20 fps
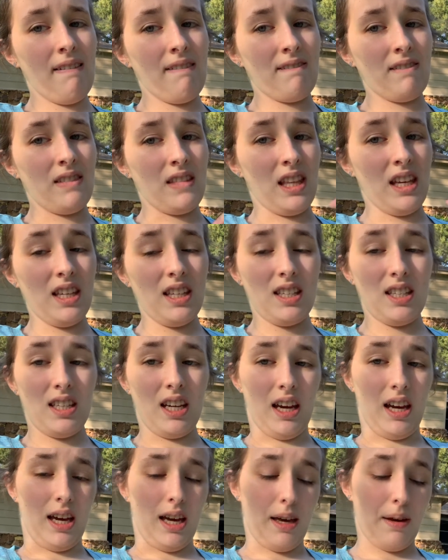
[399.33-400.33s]
This
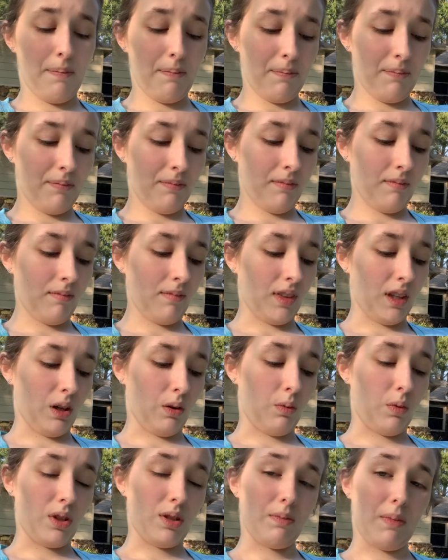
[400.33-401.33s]
time it
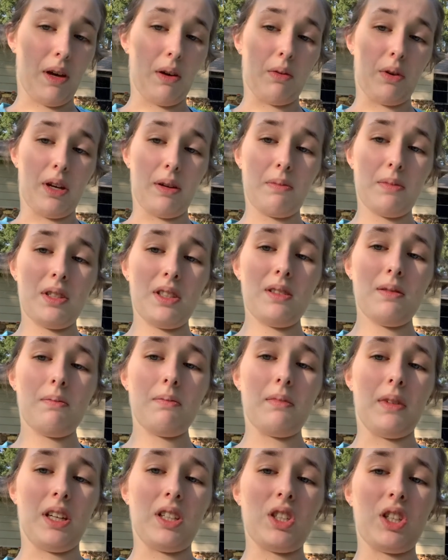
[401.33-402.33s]
was my ribs,
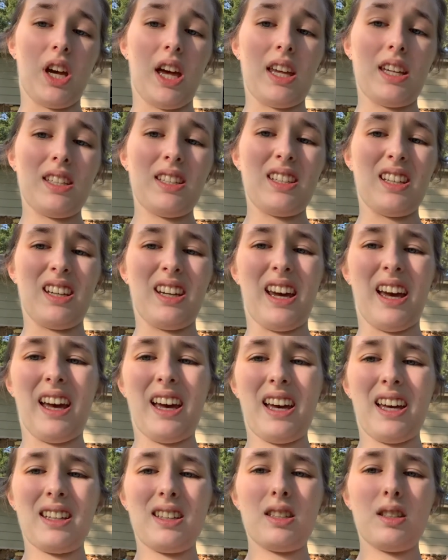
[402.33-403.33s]
my chest, and I
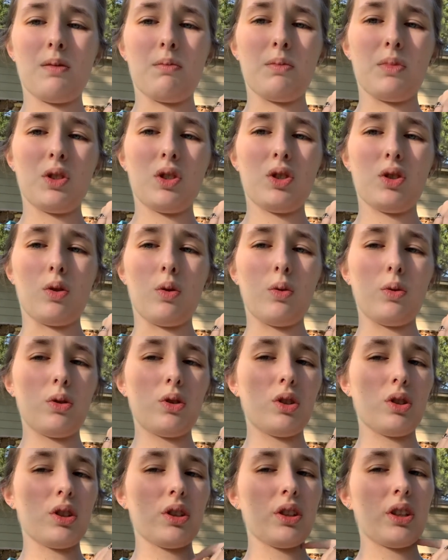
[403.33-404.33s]
had some
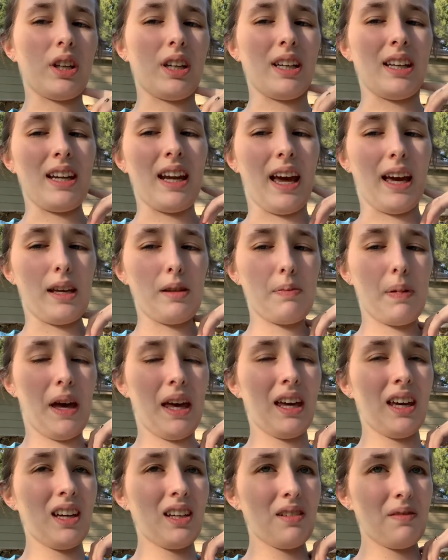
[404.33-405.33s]
shoulder and neck
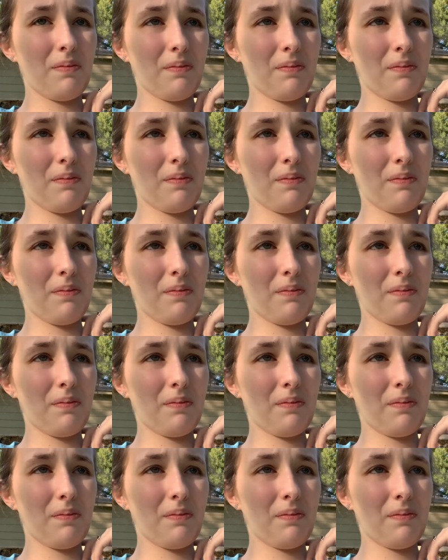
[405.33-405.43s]
pain